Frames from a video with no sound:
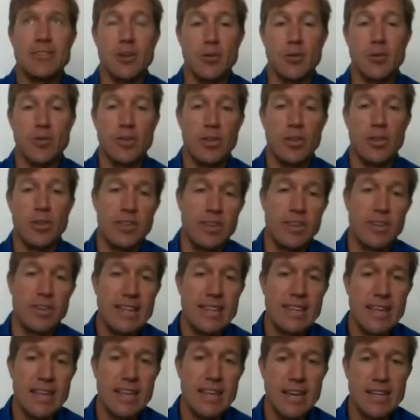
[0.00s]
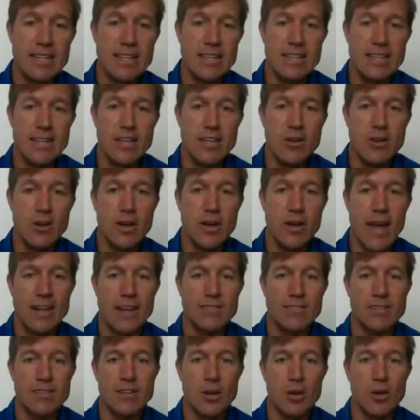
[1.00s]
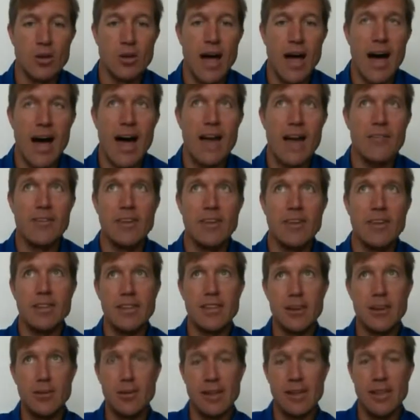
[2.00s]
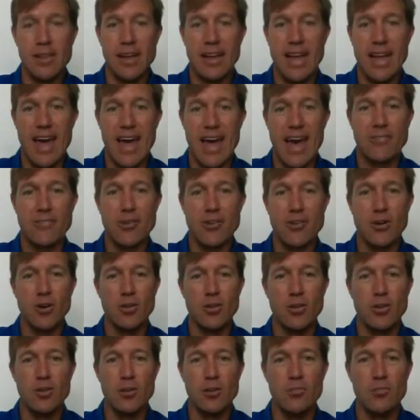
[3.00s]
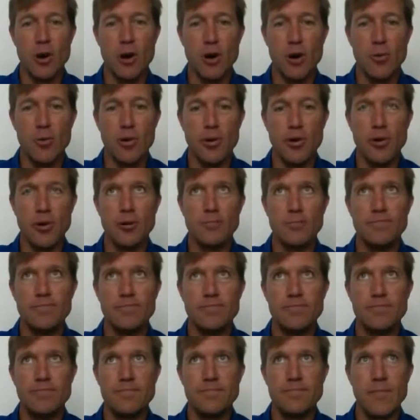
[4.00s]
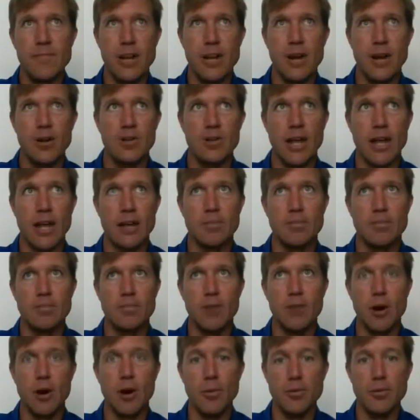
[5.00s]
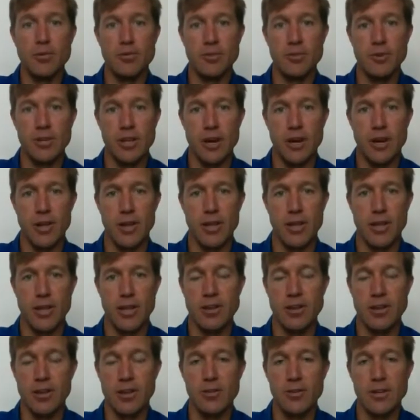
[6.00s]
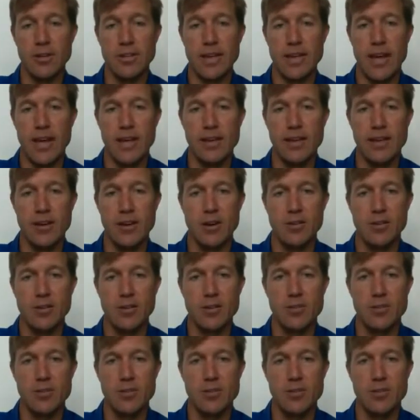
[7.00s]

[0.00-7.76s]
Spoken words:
So the neat thing is that you can actually go live and literally like have your own little mobile, like mobile studio. Like you can literally take your